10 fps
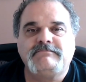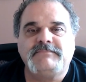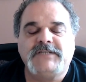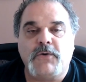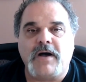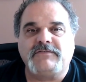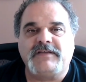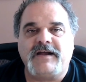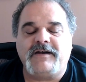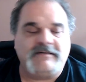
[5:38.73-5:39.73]
go out
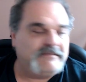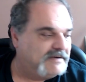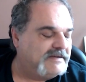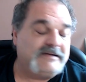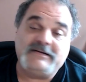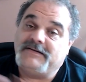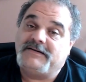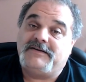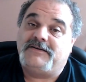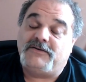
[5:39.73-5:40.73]
there,
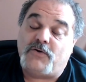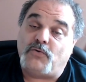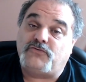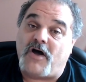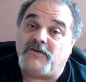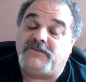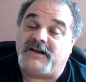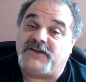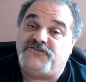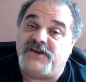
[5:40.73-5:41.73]
go talk to
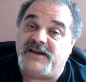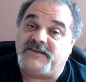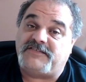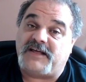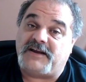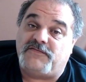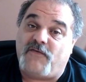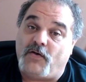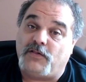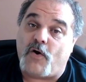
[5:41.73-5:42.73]
the genius that is
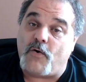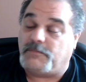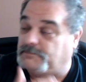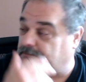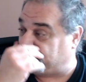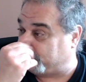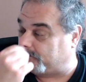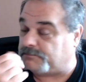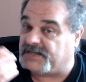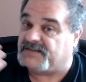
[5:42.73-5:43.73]
Volko,
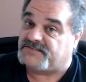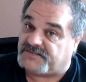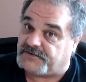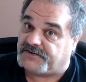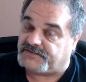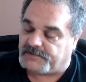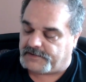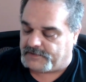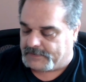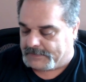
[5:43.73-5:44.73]
because
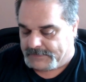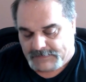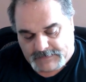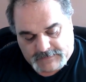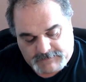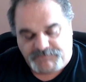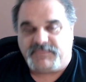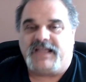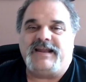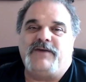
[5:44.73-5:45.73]
seriously,
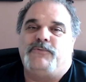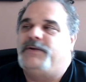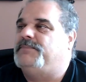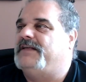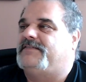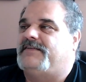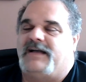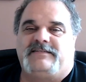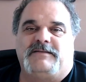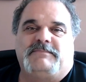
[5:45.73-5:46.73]
and I rib these
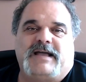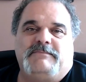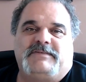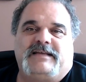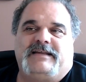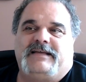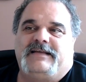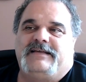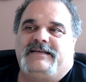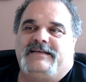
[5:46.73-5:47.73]
guys sometimes,
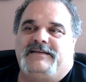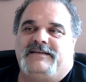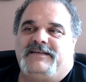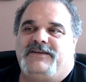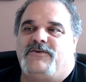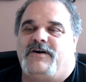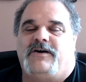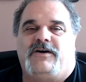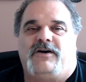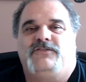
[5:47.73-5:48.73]

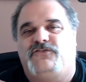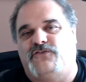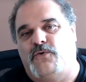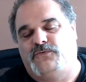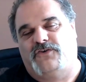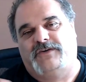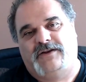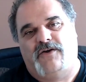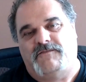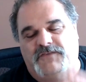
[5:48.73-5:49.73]
on the shows, on
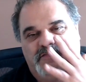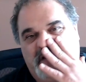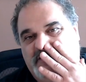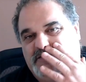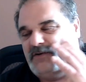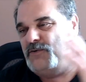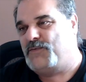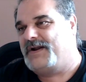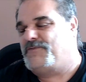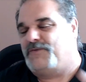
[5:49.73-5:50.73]
In Conversation, or
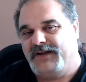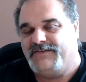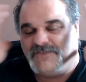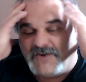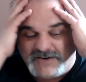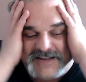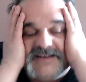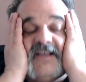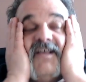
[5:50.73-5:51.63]
whatever he's on, and